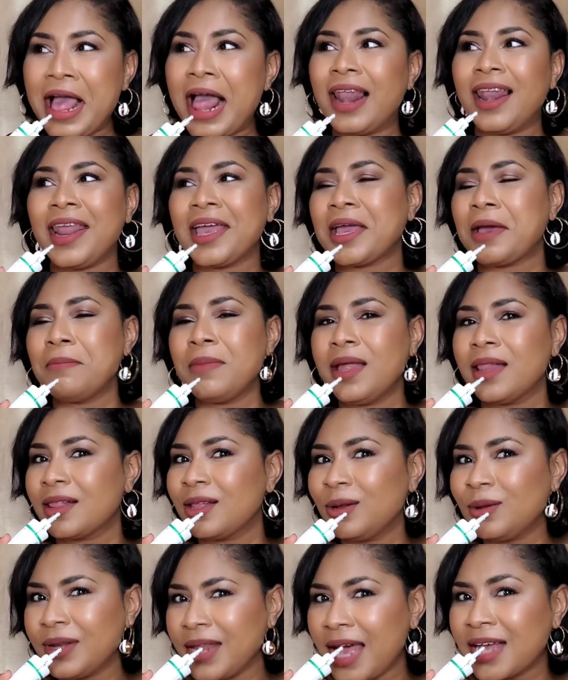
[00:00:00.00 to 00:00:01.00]
like a male
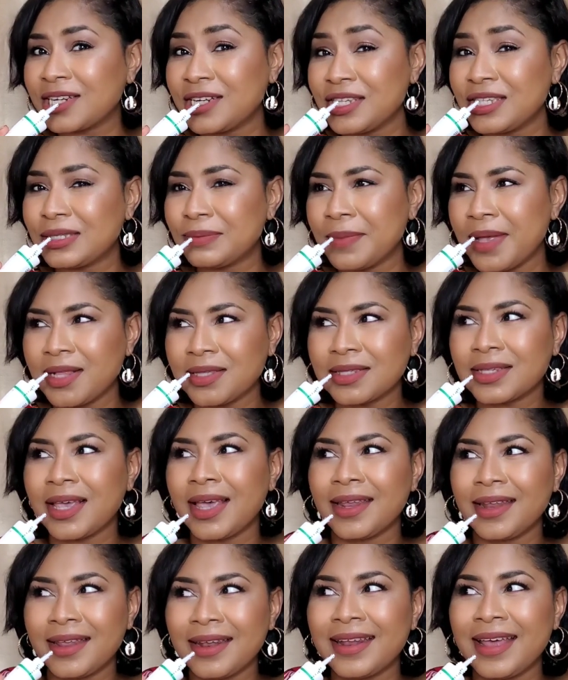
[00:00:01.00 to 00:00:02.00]
cologne. Actually smells
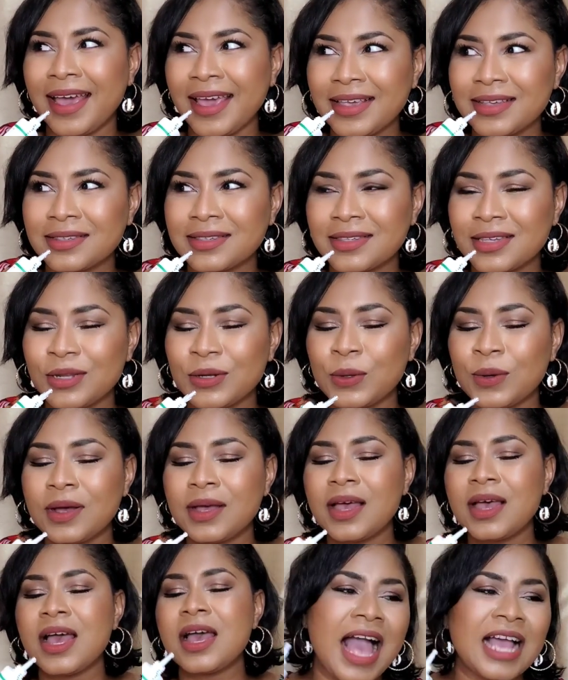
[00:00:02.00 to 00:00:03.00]
kind of nice, you know.
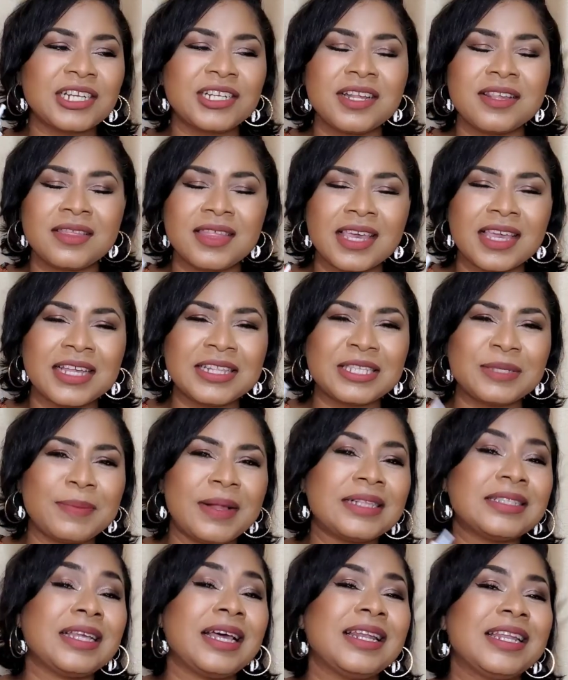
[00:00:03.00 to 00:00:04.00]
Actually think it
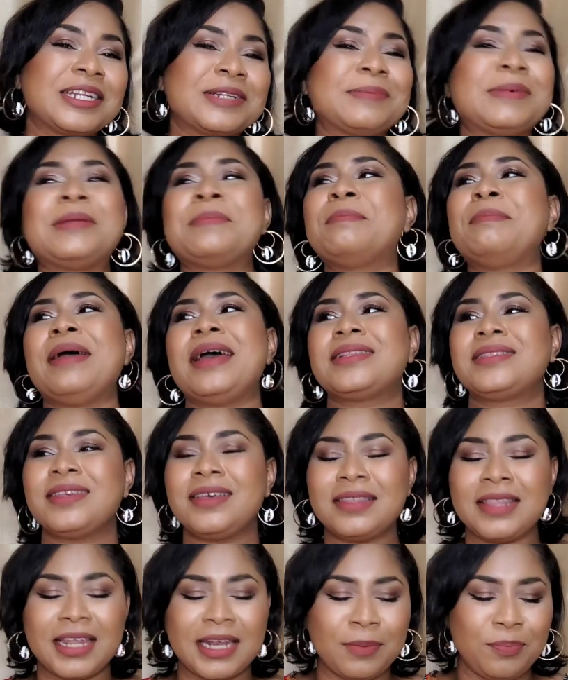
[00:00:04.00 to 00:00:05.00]
smells a little bit better
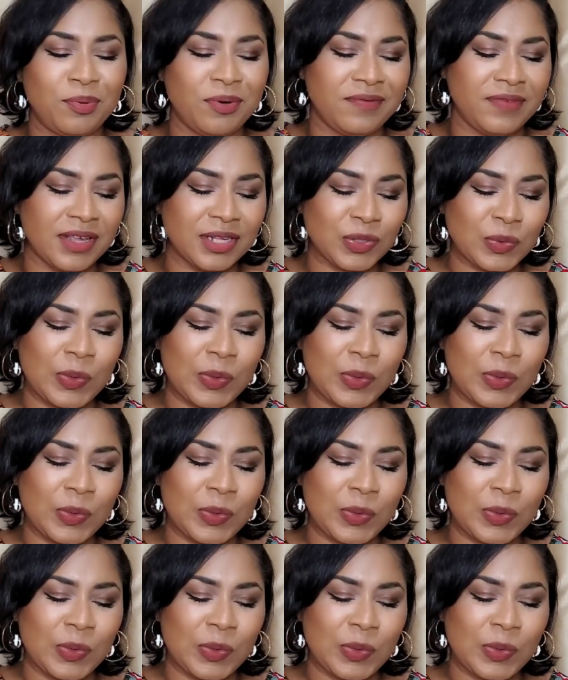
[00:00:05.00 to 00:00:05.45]
than the previous